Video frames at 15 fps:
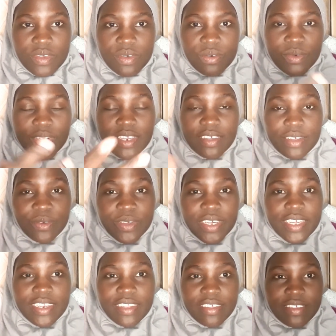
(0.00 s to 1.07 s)
what are you
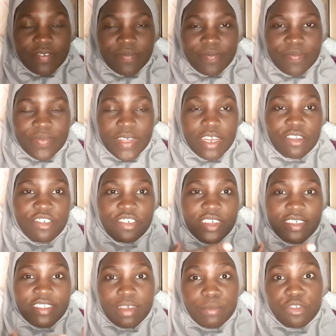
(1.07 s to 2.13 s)
gaining? I'll share
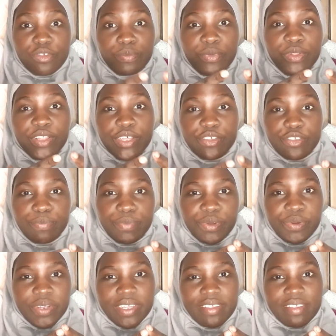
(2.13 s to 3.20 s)
some small
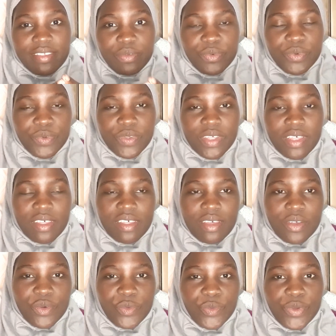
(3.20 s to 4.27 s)
experience
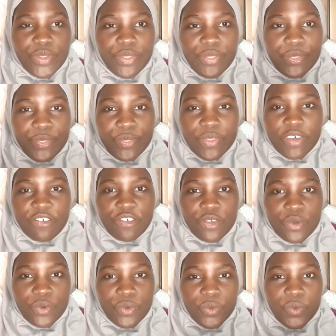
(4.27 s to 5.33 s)
with the
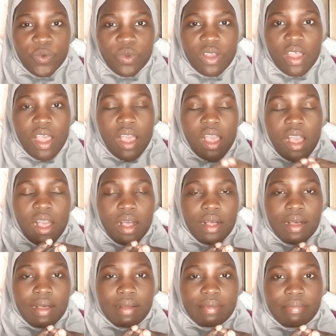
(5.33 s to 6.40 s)
few.
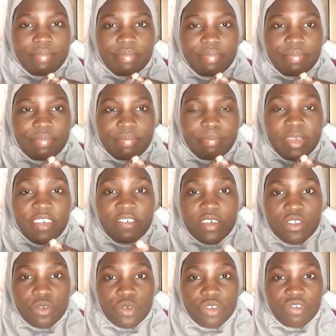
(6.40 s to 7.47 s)
My
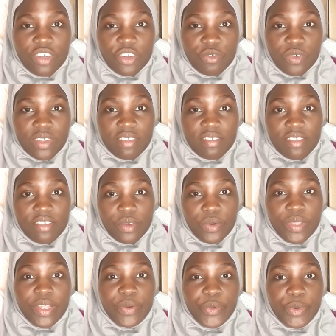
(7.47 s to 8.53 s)
first contract was in
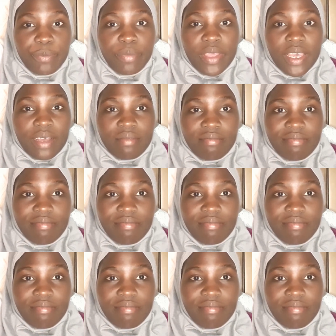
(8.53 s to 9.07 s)
Saudi Arabia.